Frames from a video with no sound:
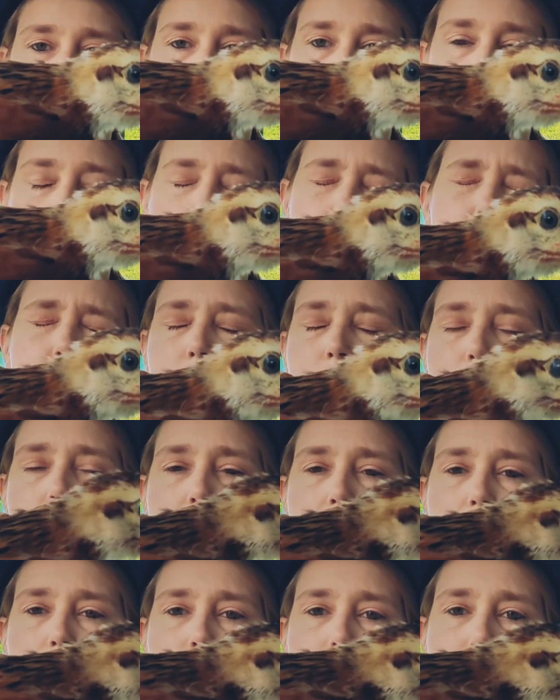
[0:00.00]
Or that, no, I
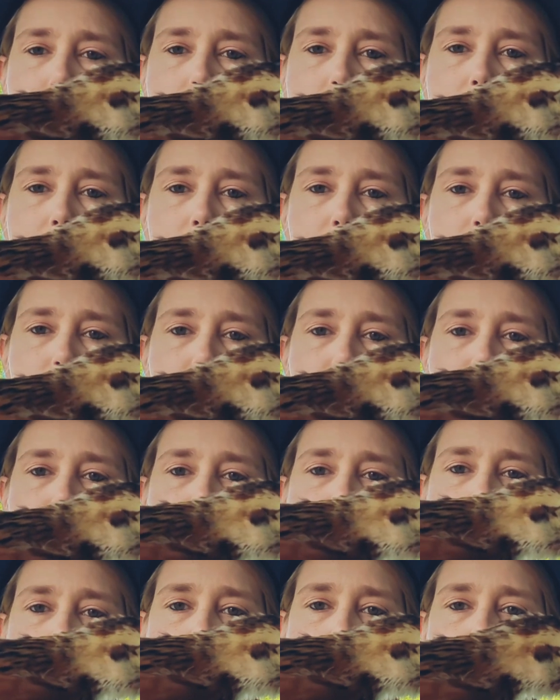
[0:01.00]
called it the eyeliner.
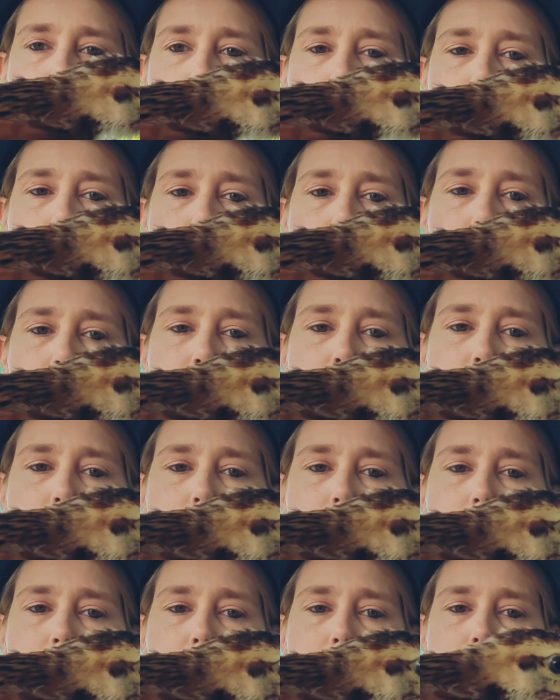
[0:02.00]
So, as you can
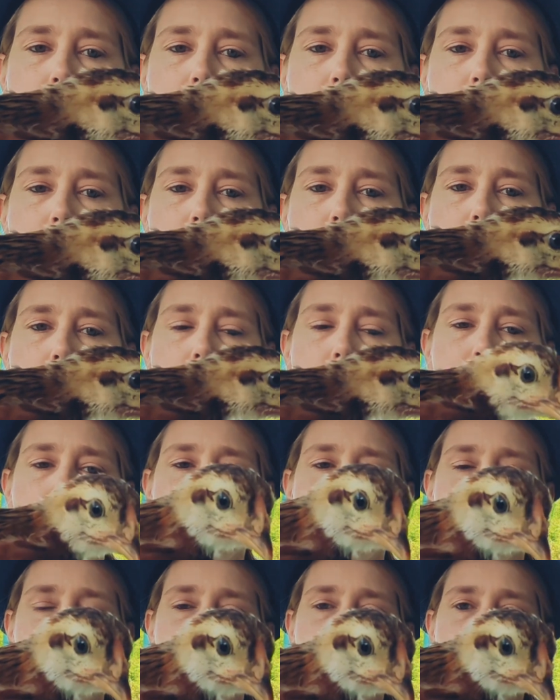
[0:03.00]
see, that's
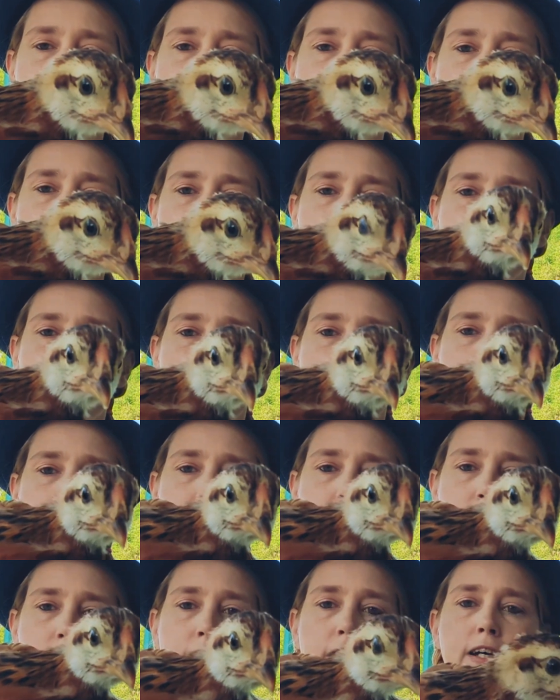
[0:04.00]
slowly
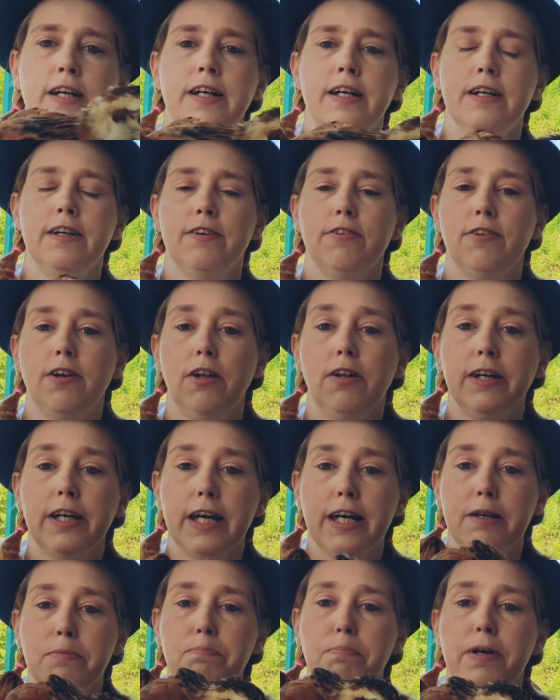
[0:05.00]

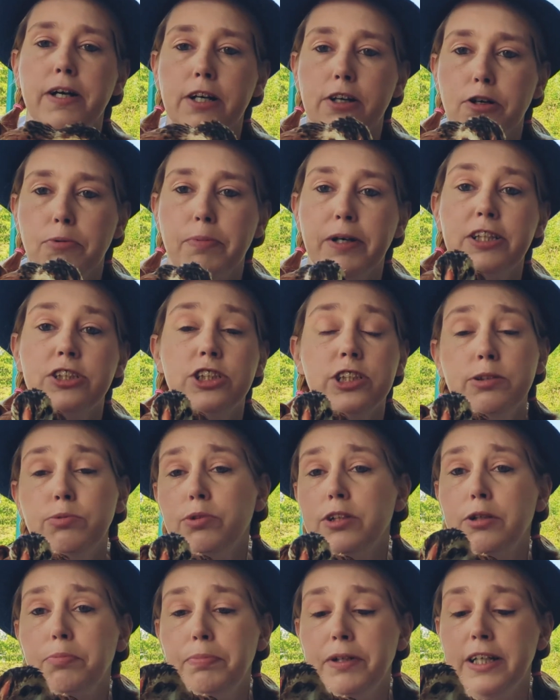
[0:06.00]
getting bigger. But she
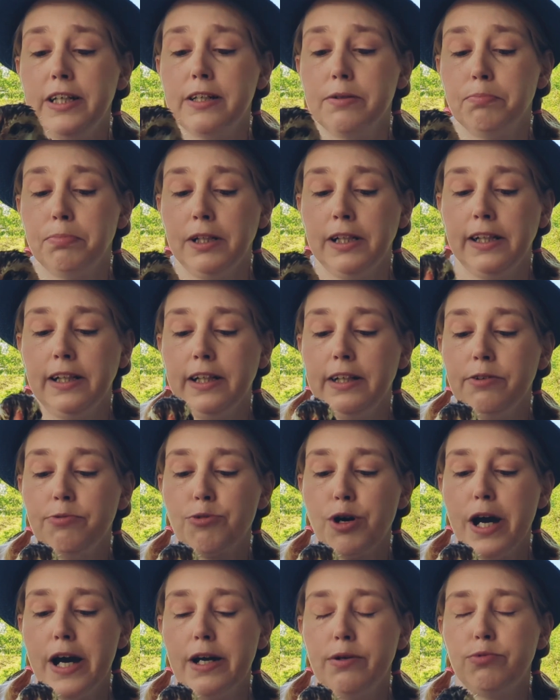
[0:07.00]
will be completely
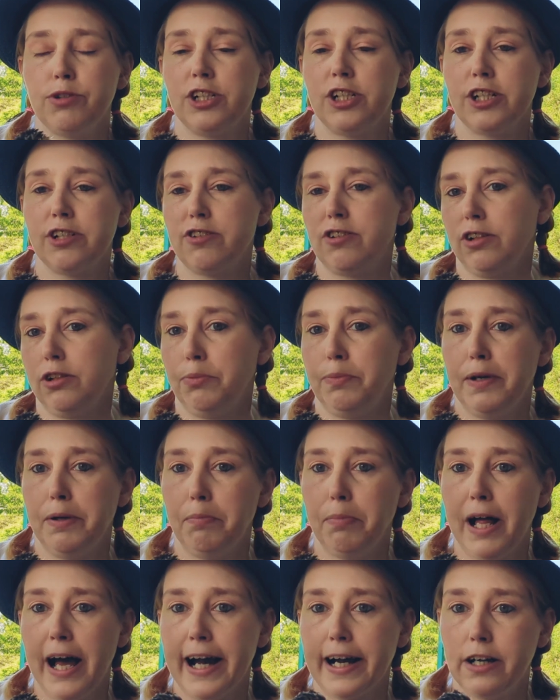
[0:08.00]
red with just a little bit of
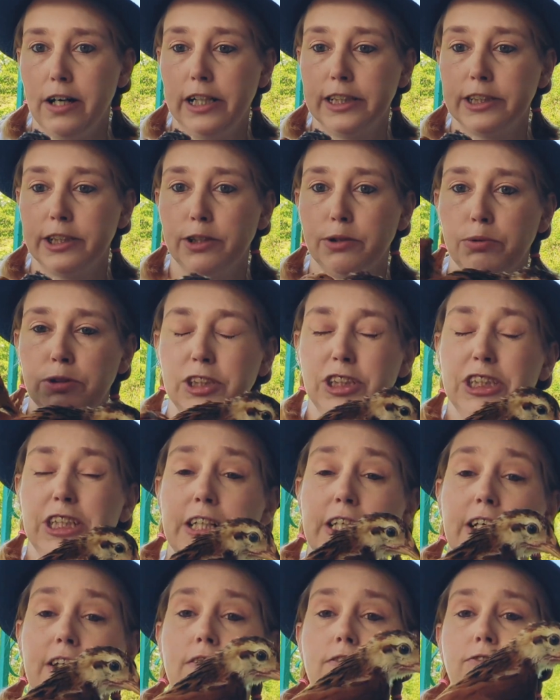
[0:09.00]
black on her when she
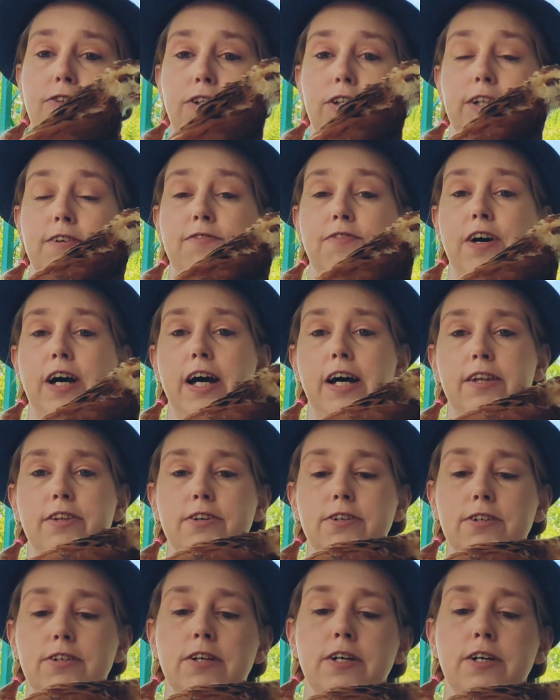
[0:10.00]
gets fully feathered.